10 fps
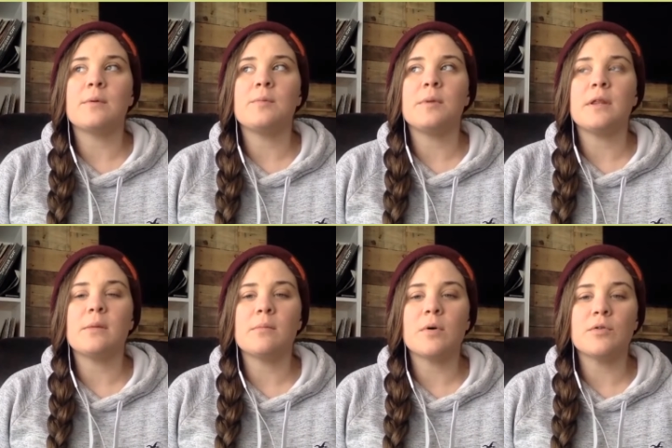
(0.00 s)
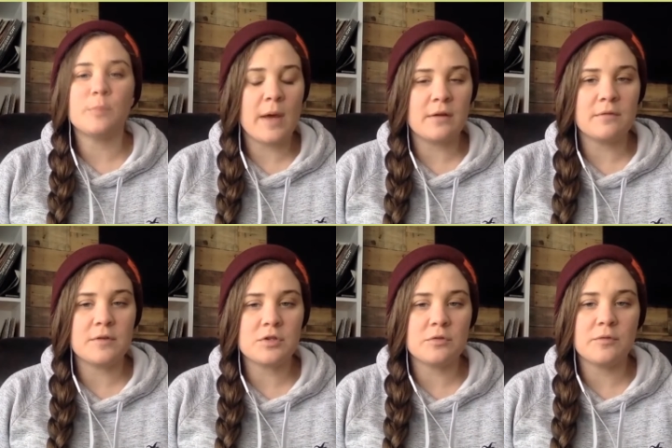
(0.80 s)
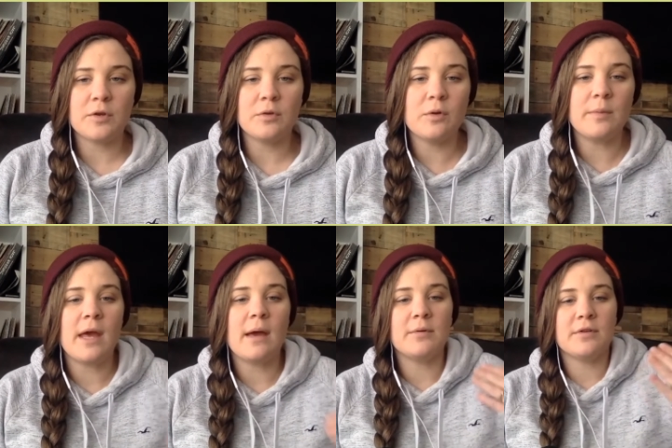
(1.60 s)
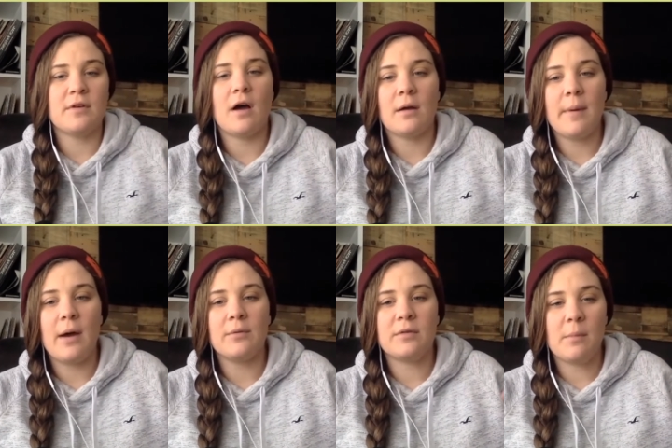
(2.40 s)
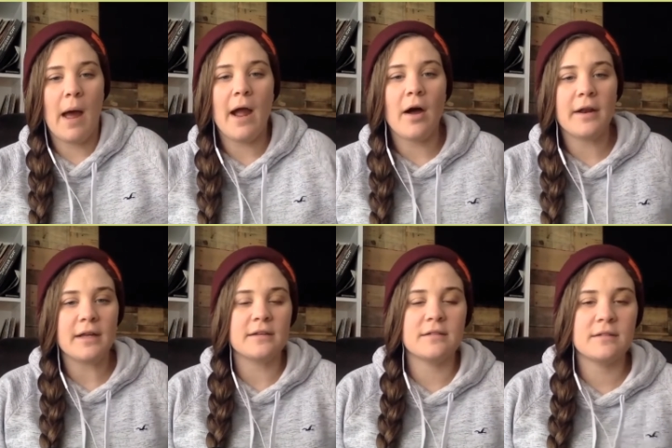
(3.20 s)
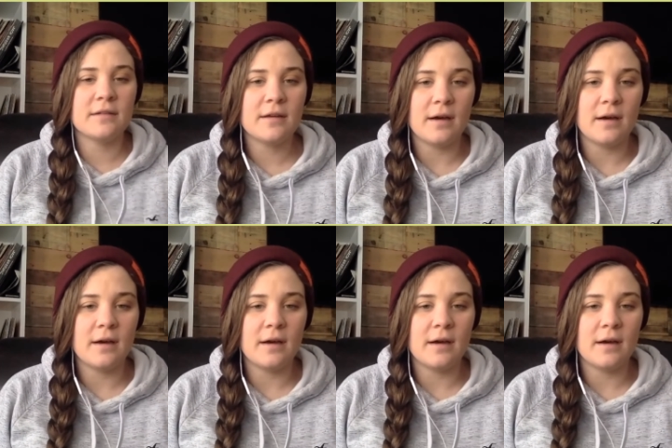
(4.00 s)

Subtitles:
would be the most beneficial for you to be able to talk about to my audience.